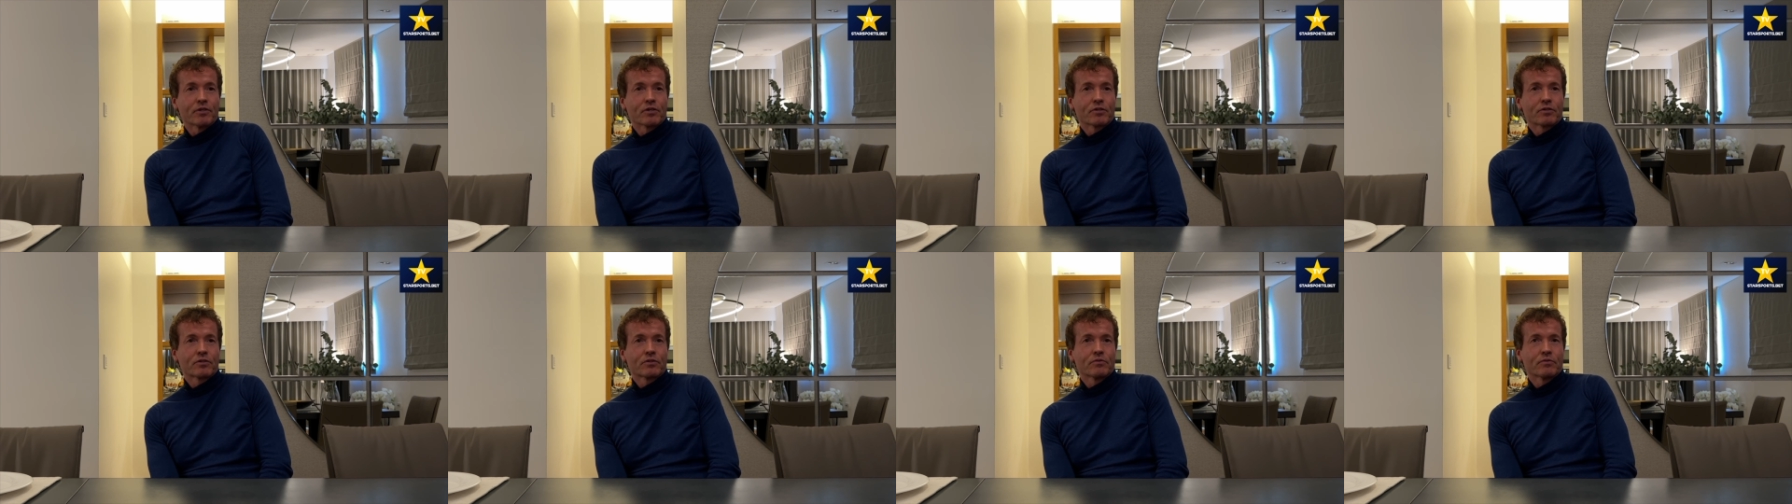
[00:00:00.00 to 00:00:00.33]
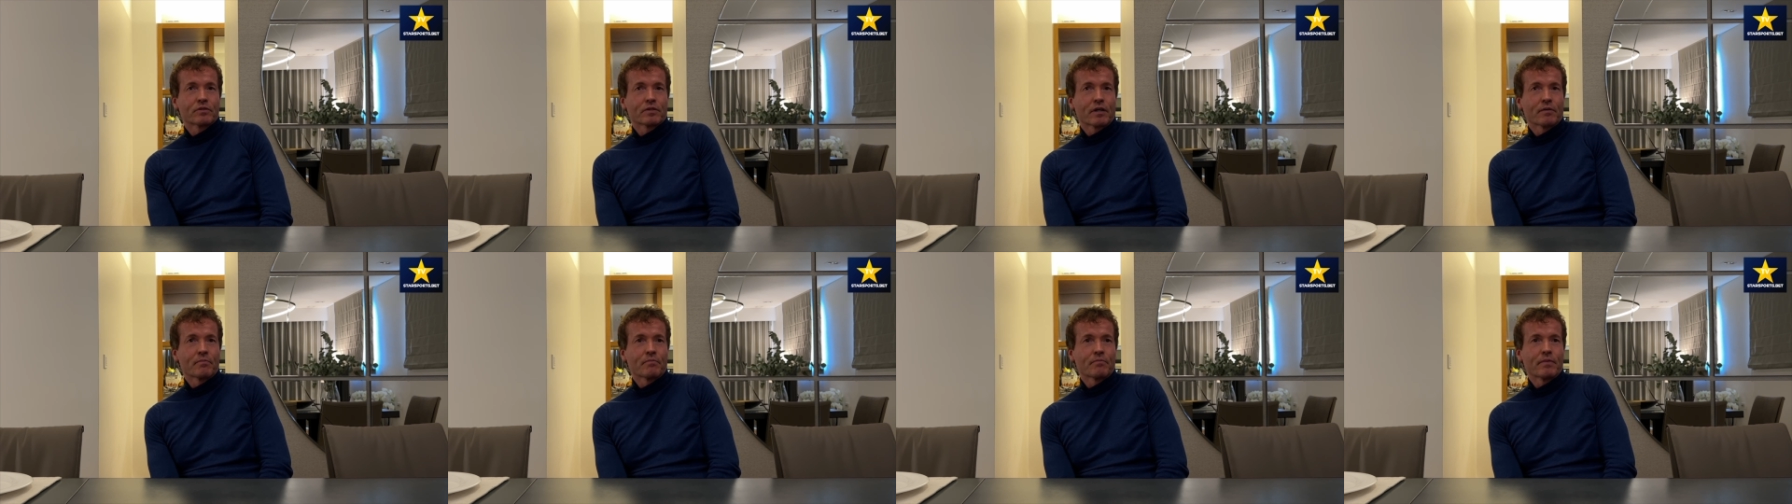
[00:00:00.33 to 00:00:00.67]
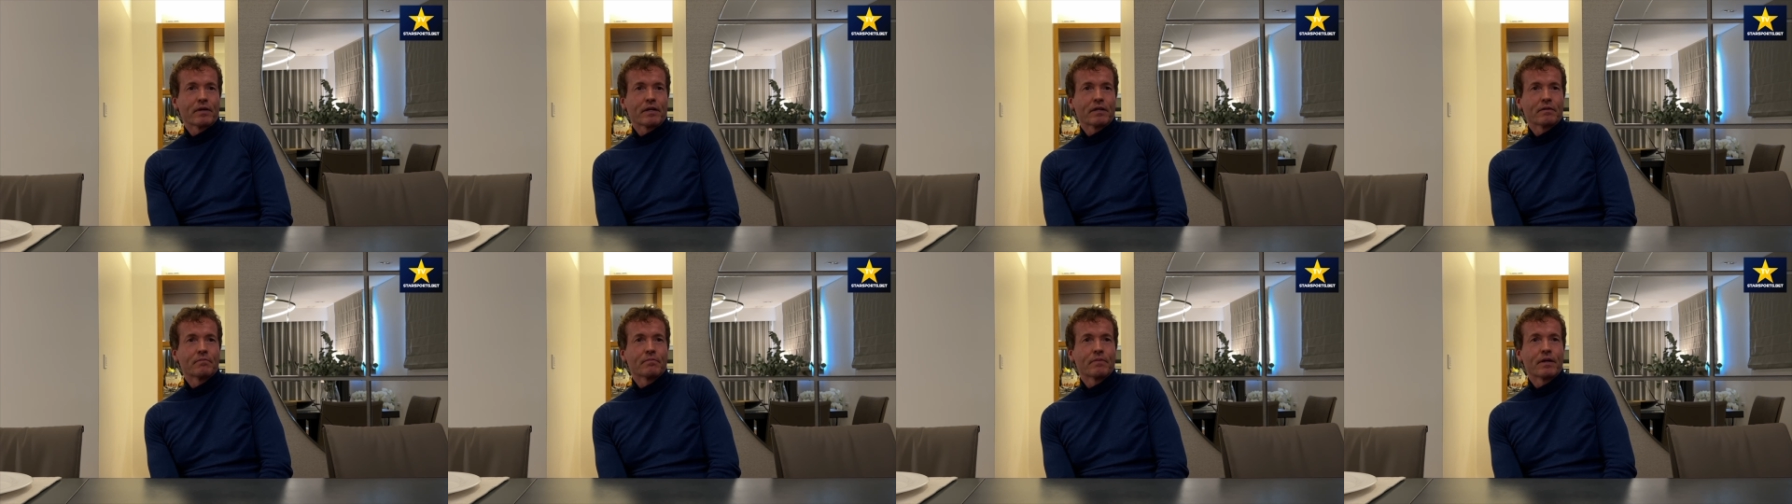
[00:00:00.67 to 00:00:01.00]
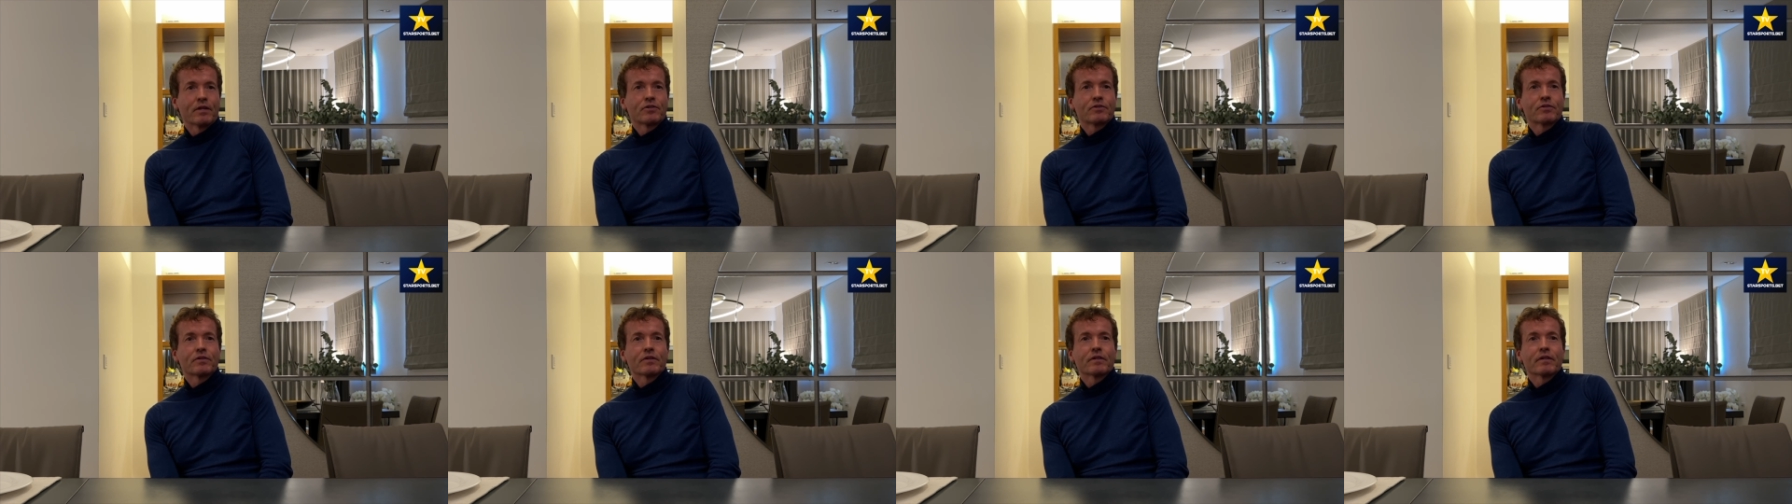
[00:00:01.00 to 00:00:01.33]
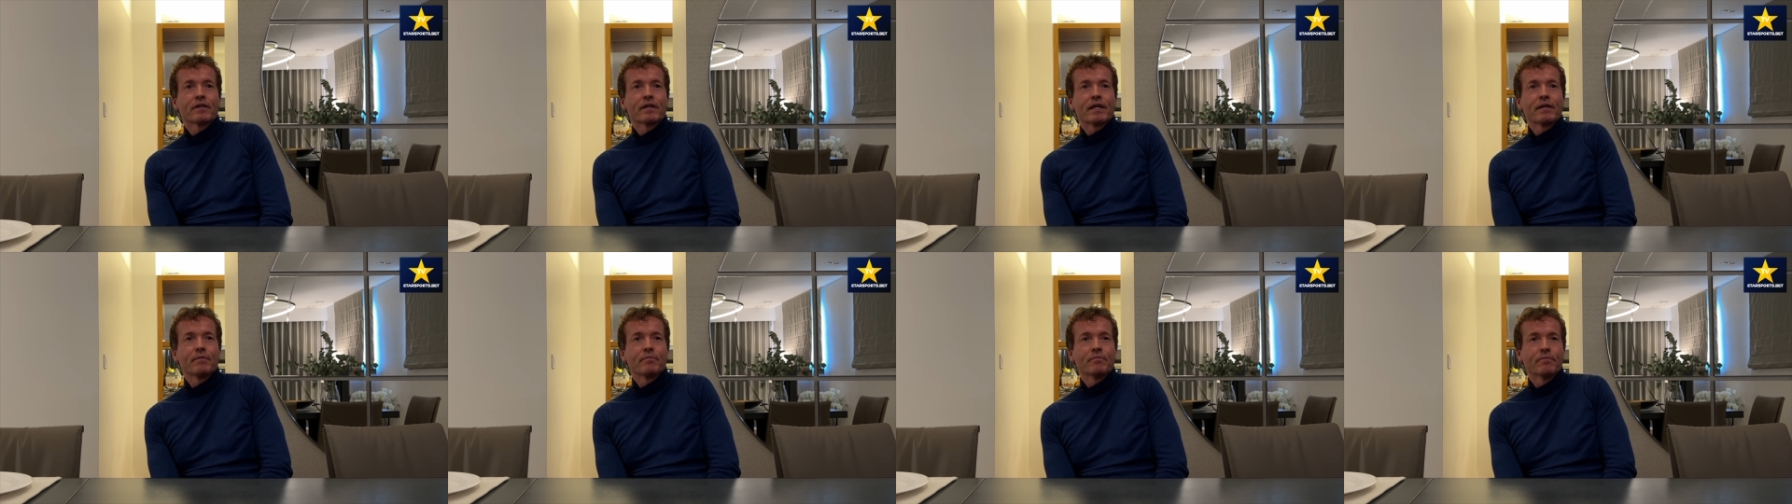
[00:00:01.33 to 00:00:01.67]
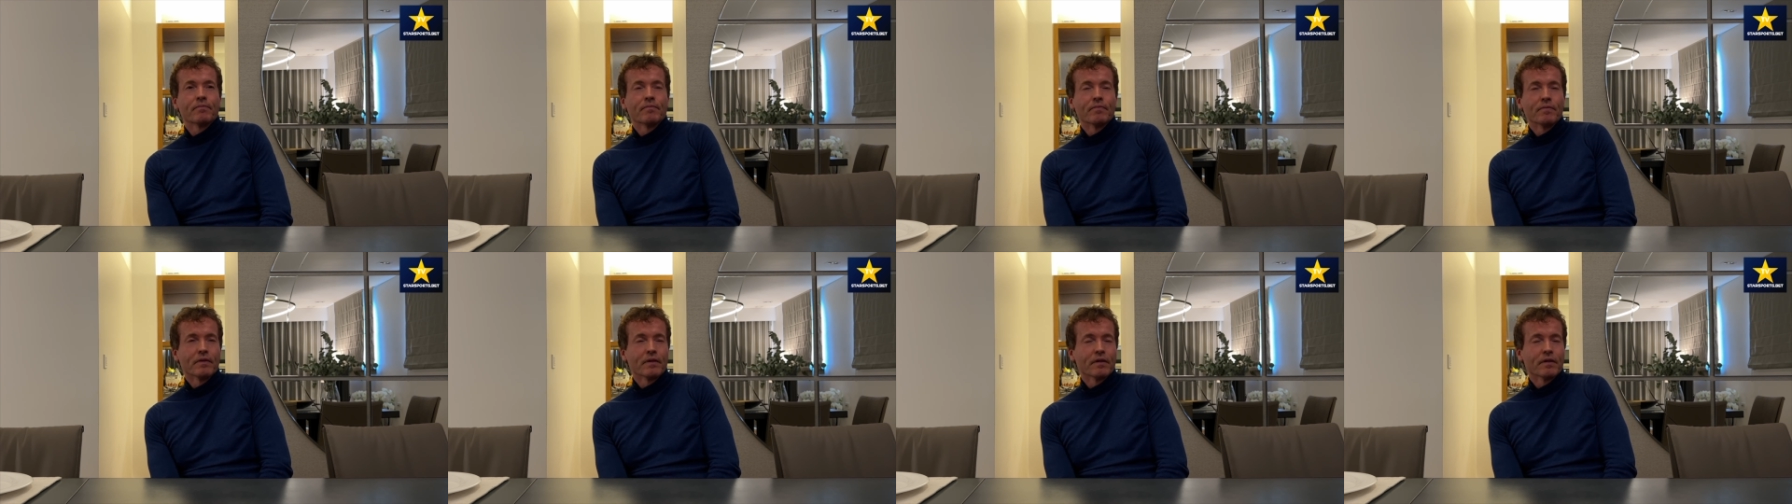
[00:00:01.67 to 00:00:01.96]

as soon as I made mention of the name,